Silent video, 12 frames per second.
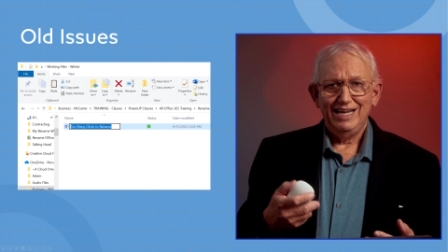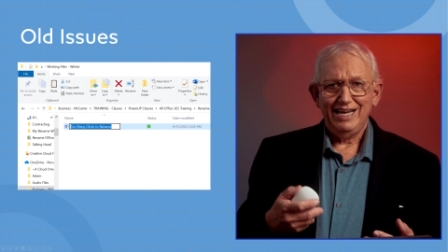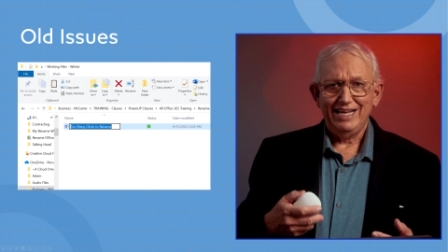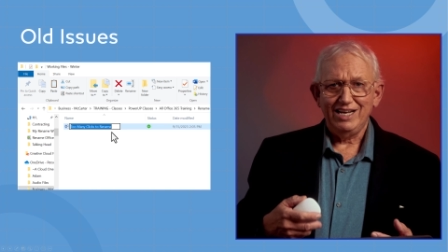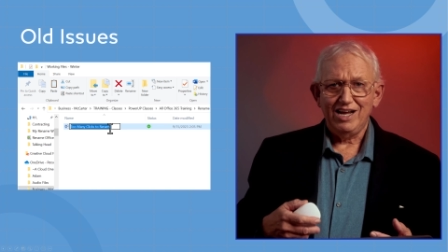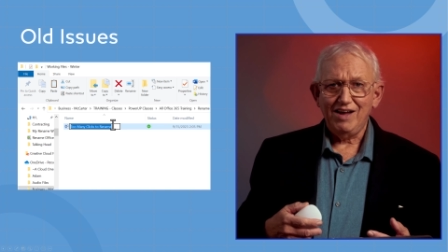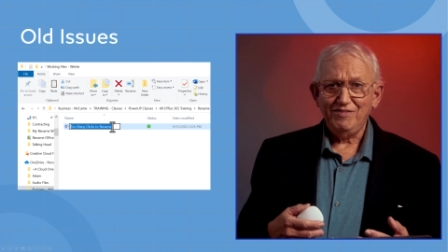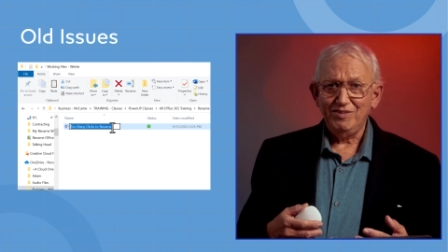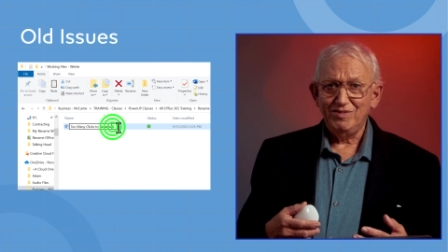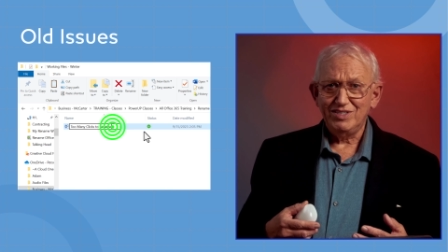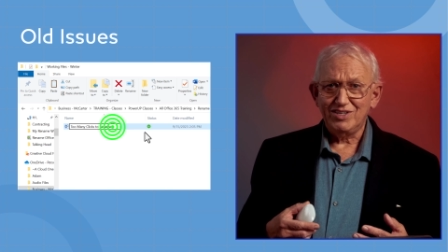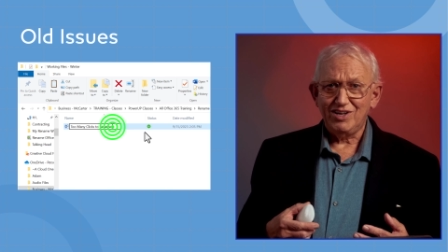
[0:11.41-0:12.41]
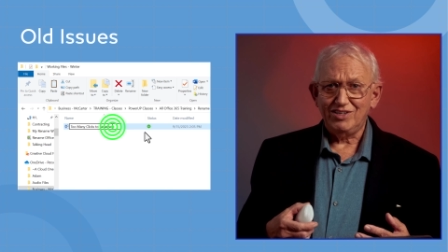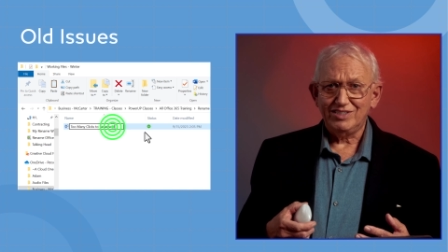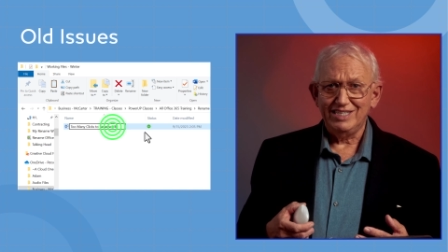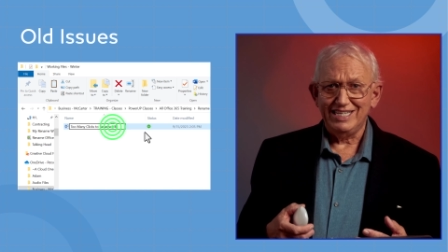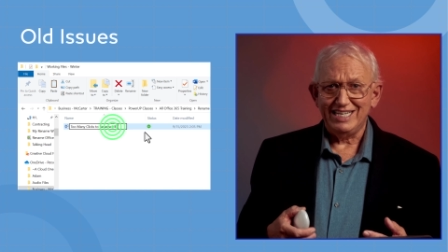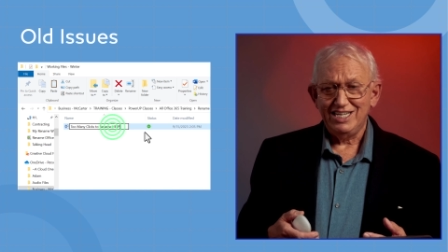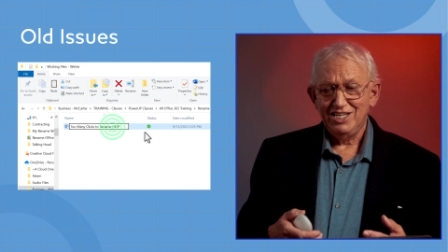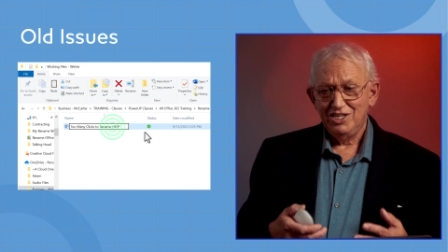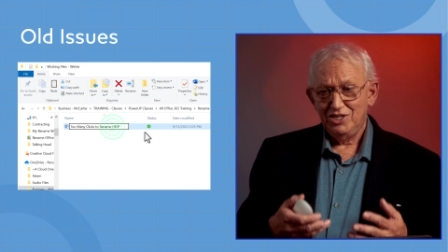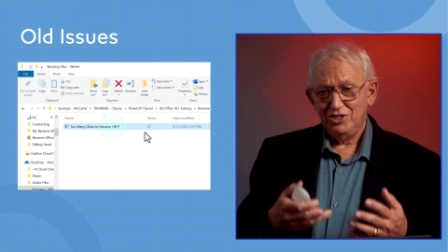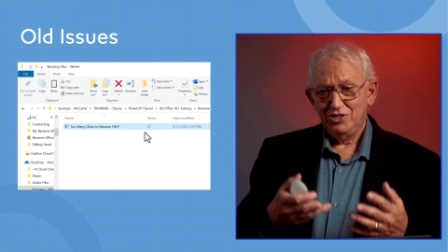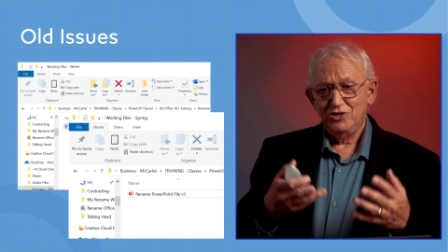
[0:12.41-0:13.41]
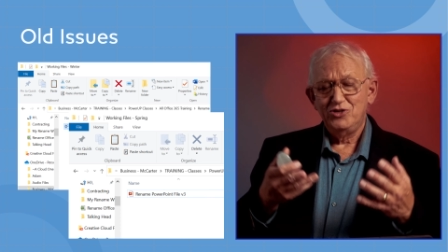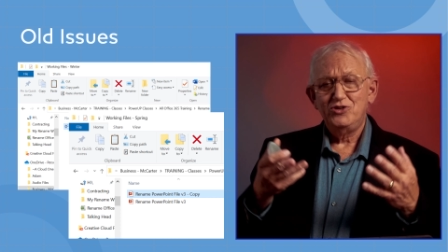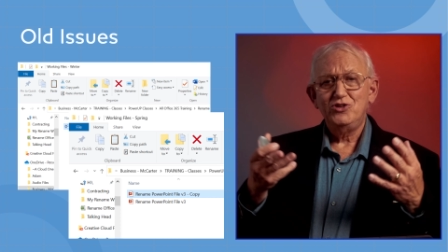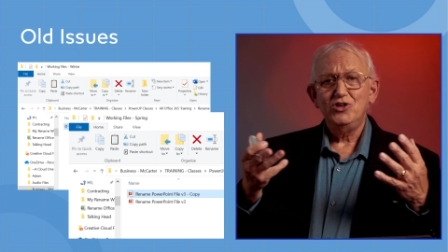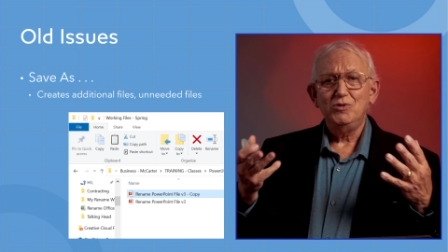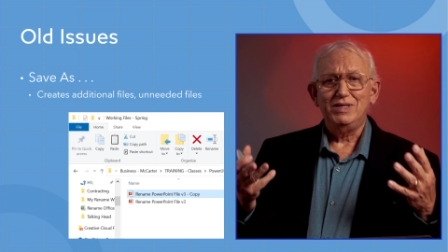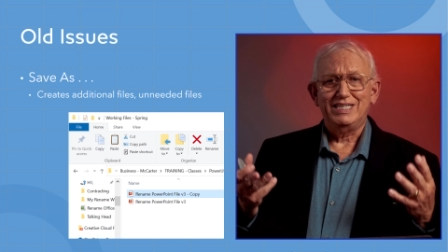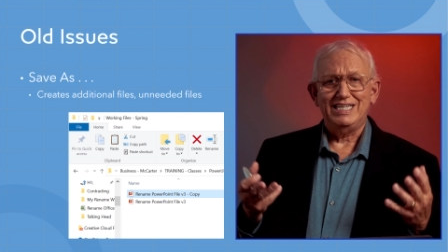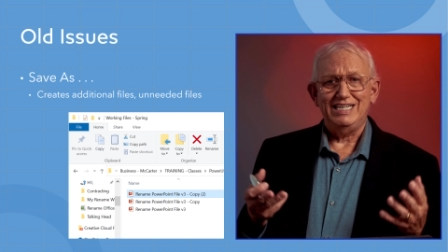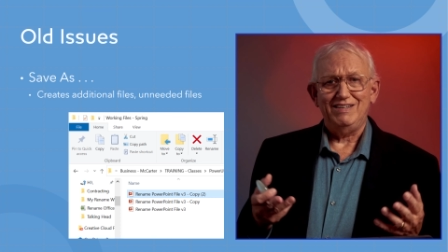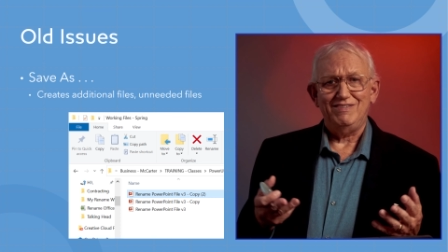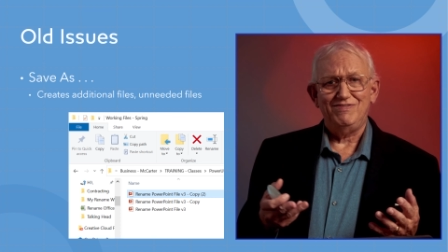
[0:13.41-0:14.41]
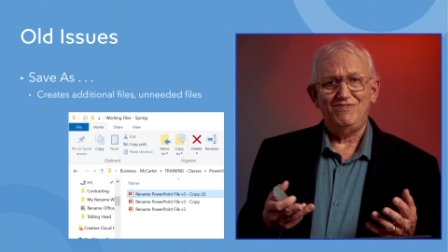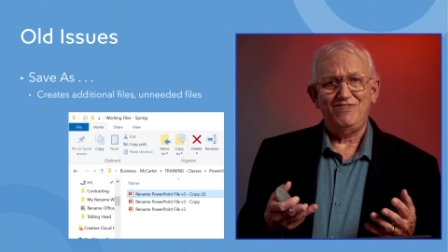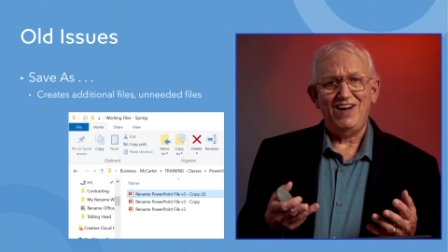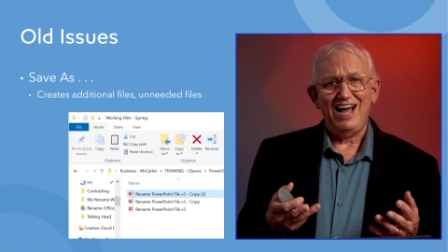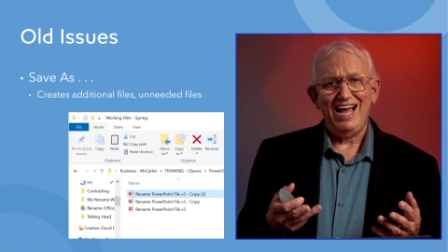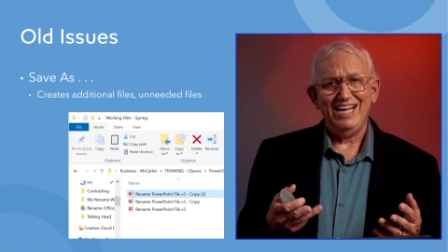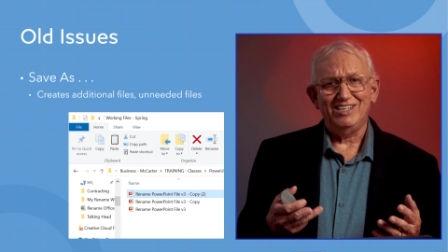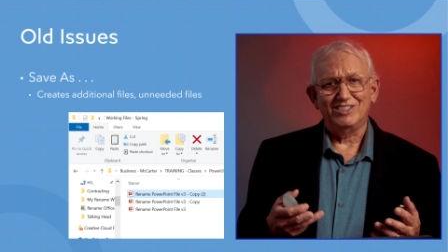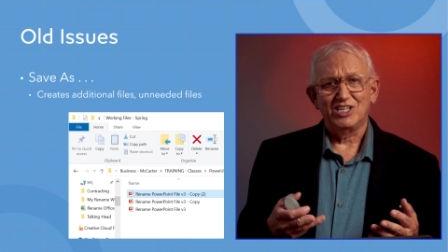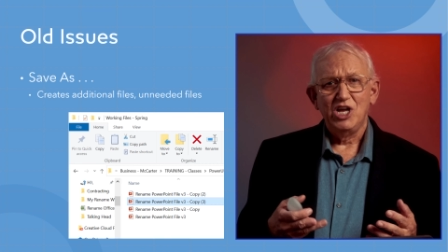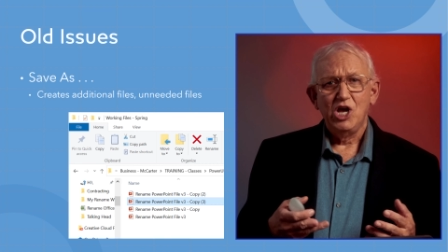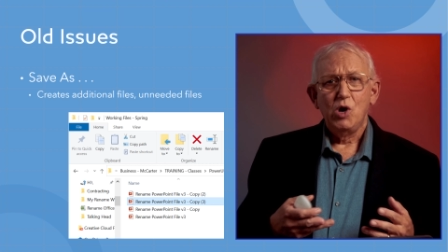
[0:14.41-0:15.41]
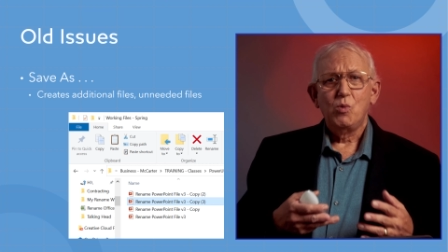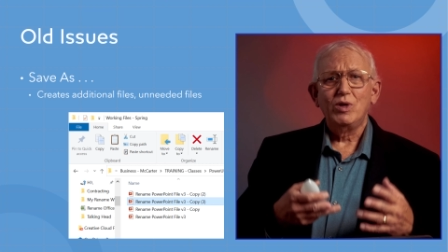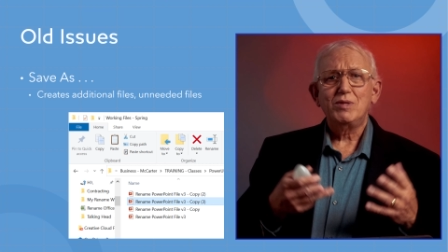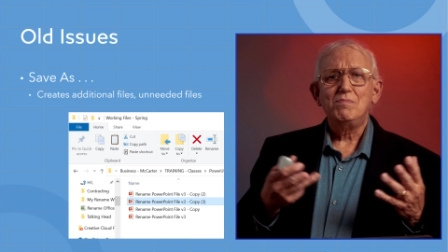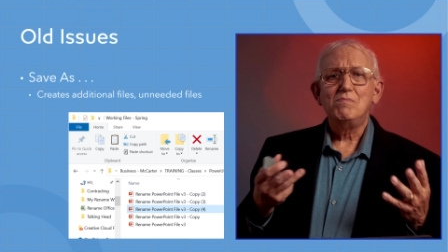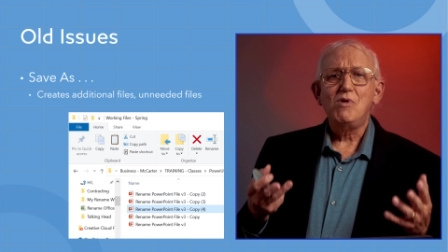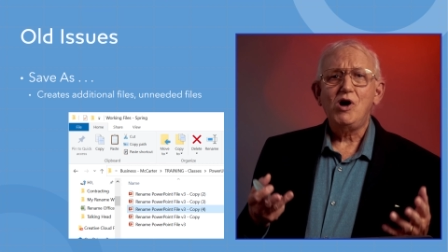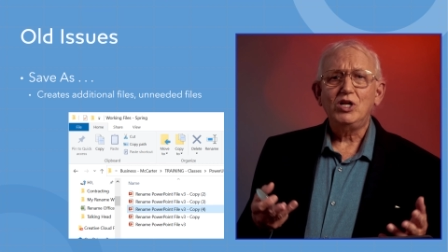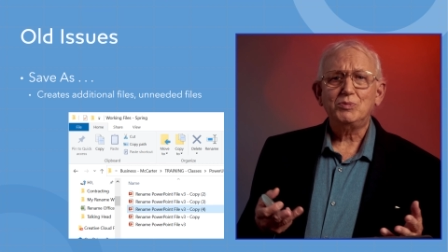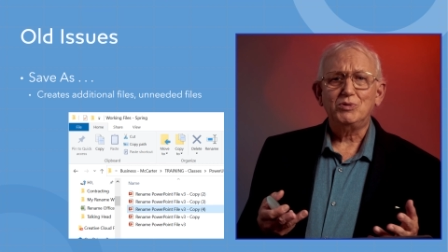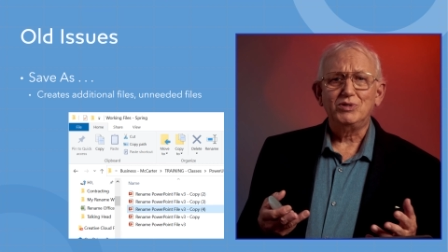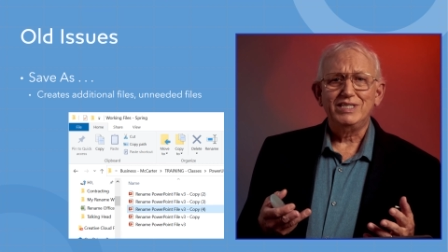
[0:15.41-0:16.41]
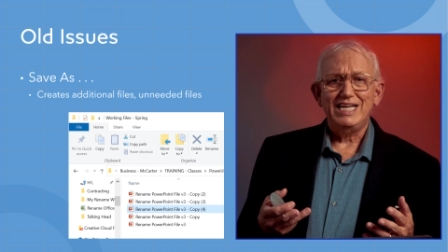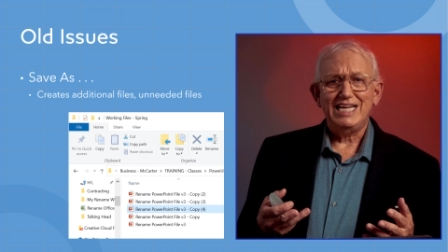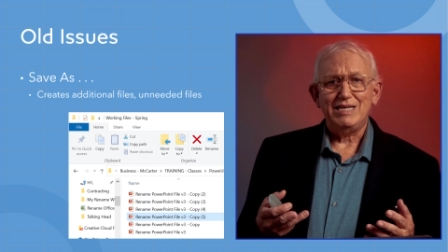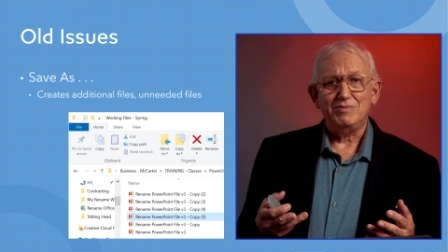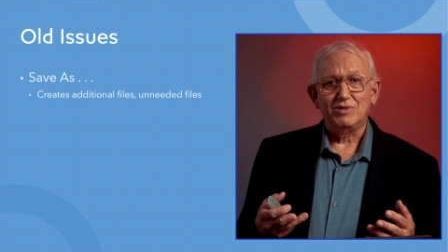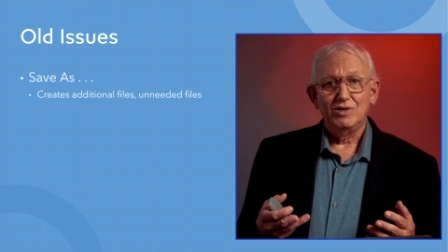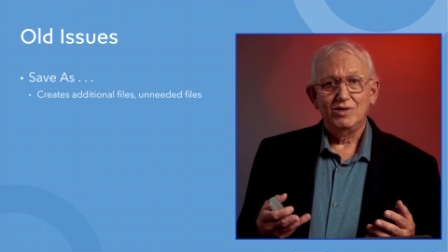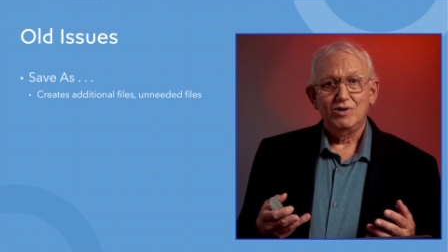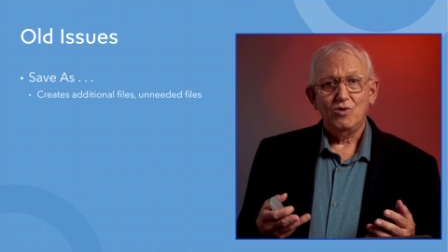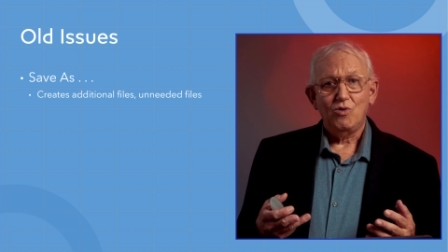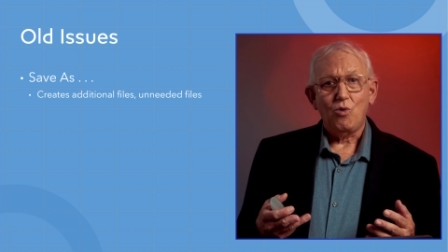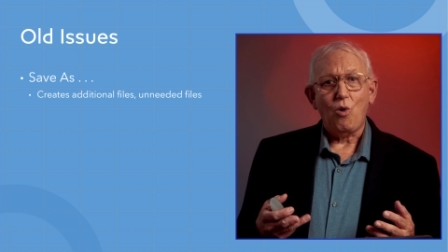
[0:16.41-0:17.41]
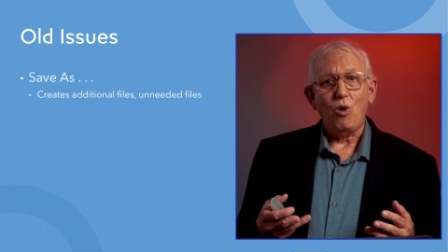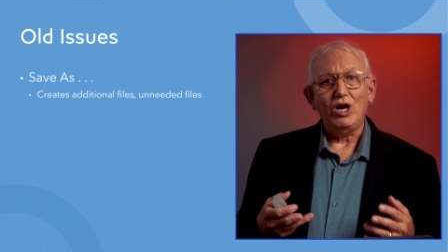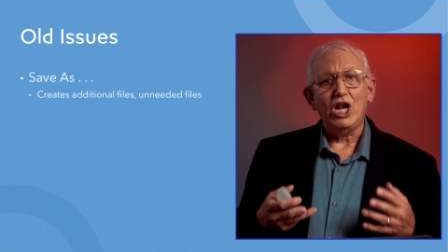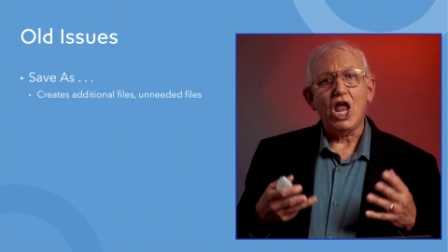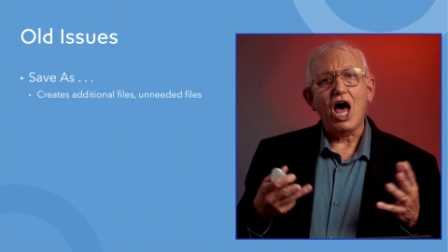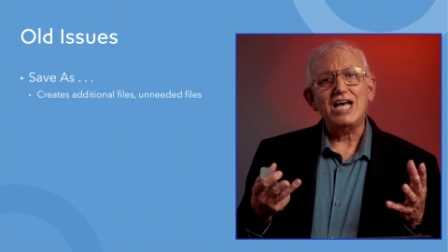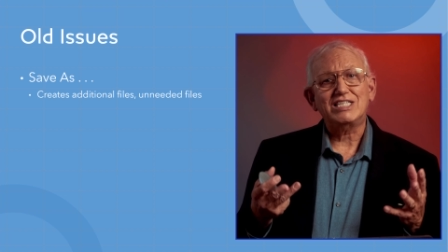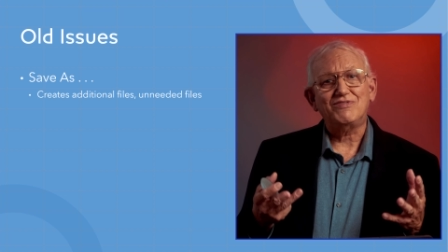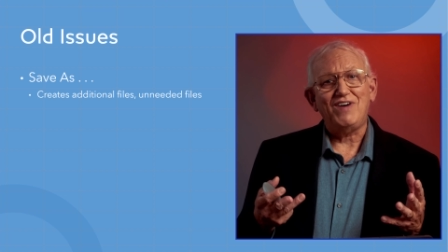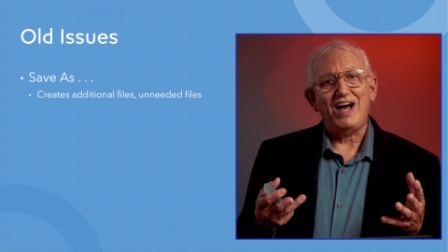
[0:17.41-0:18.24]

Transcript: and often resulted in duplicate files with multiple names or lost